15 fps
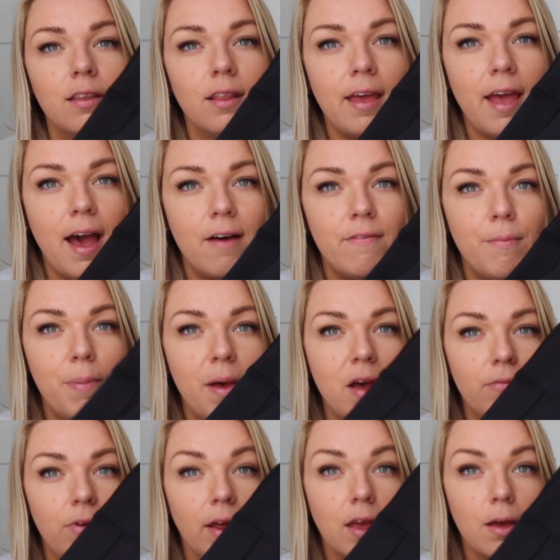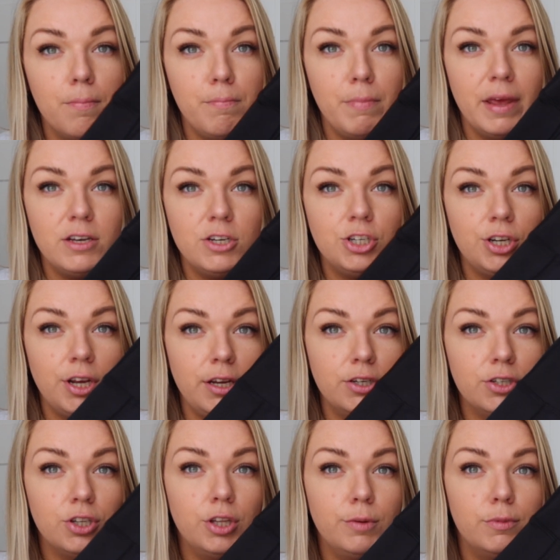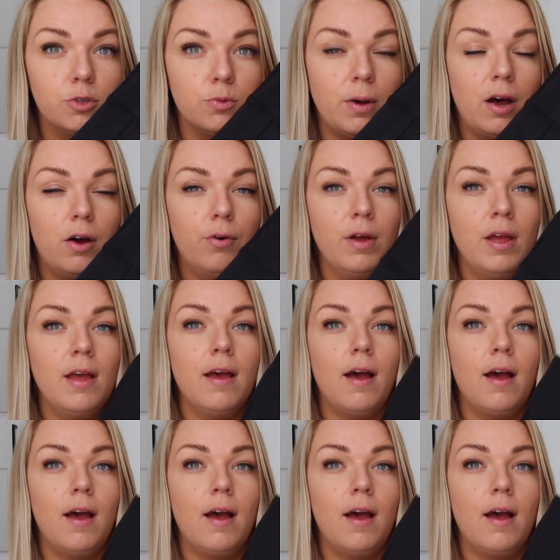that they have a bit of like a mid sheen to them as well.